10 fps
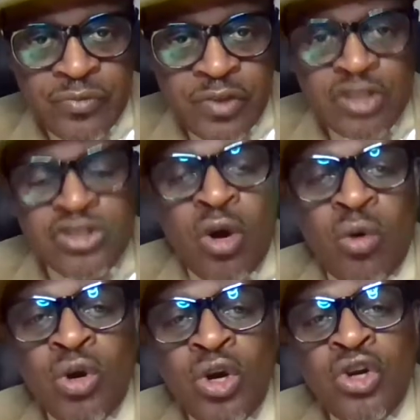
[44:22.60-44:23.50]

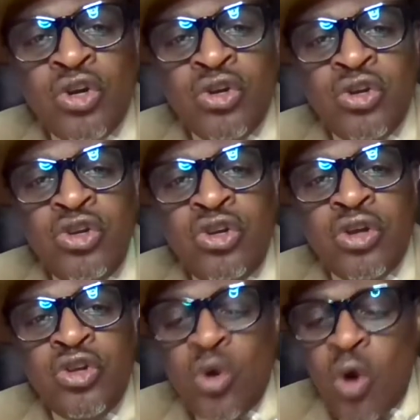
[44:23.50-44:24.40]
So
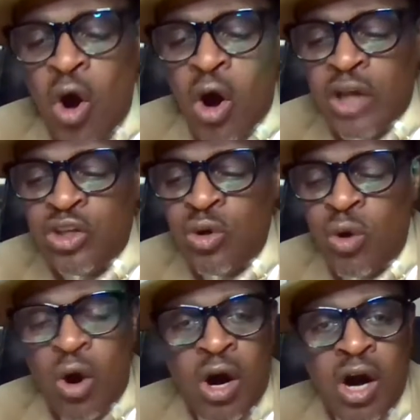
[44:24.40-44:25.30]
you are
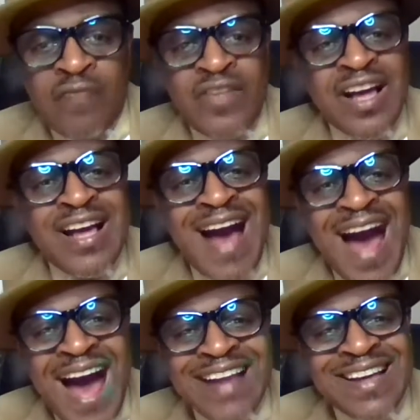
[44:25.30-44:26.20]
of the
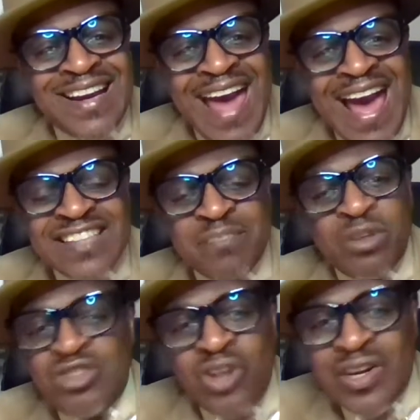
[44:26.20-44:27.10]
God class,
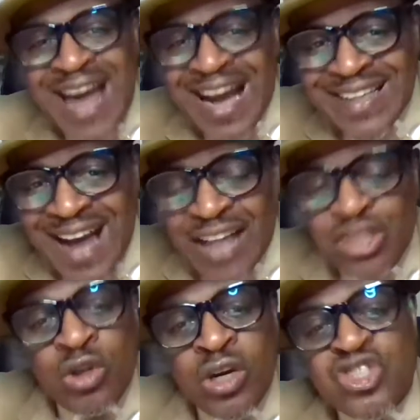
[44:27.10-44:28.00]
but you're not God.
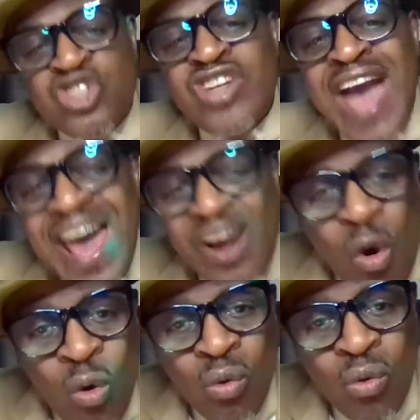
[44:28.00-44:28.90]
You're a
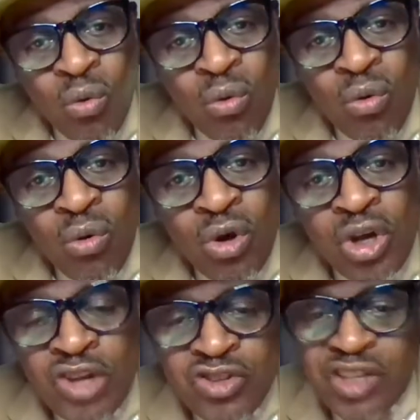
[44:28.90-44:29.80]
shadow.
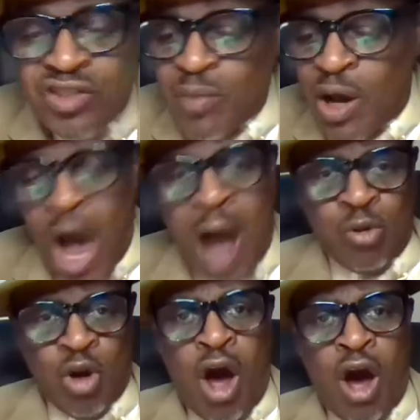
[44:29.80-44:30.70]
See, somebody, I'm
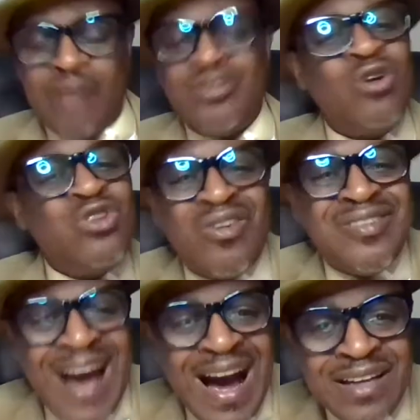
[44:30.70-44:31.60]
God. No, you're
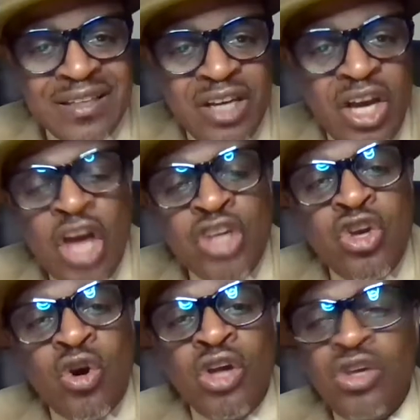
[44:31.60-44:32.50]
not.
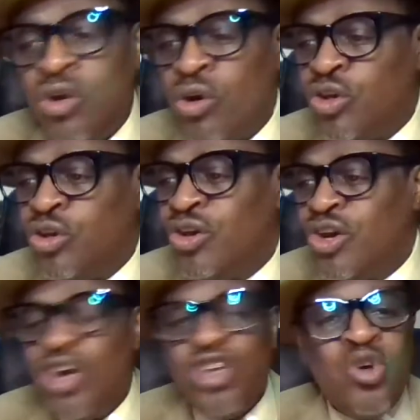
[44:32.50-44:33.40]
You
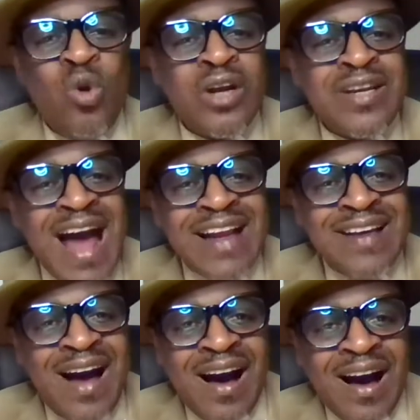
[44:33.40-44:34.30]
are not
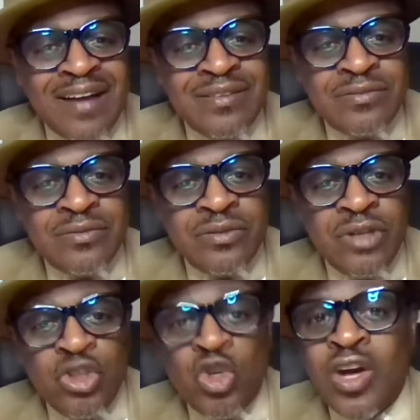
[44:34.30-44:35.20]
God.
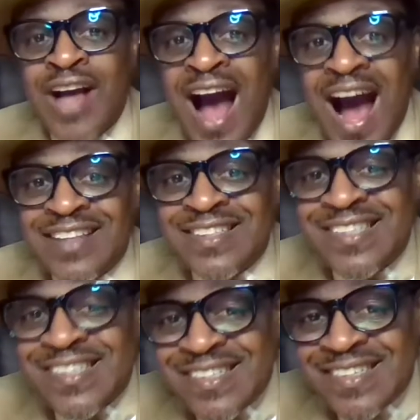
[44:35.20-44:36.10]
You're
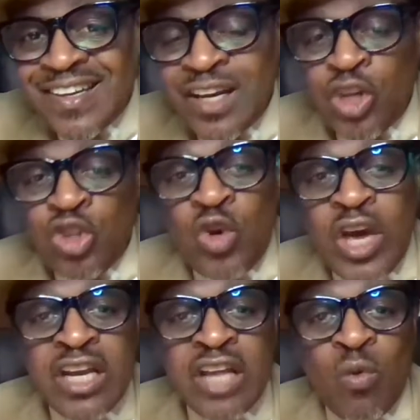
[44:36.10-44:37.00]
God's.
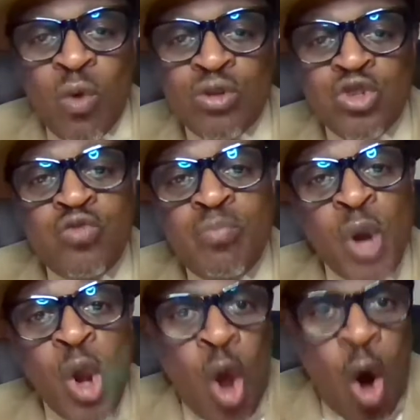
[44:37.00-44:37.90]
In other words, you
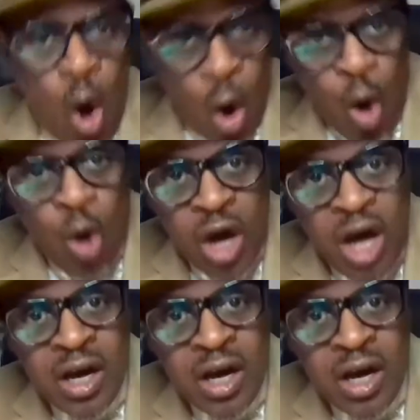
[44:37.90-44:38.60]
belong